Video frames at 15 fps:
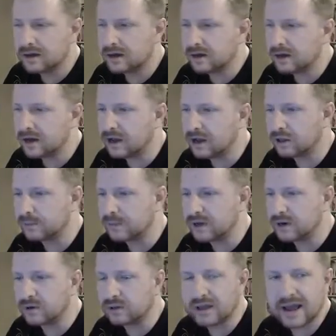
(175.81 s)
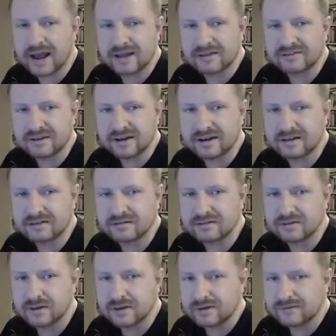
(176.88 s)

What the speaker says: elemental assets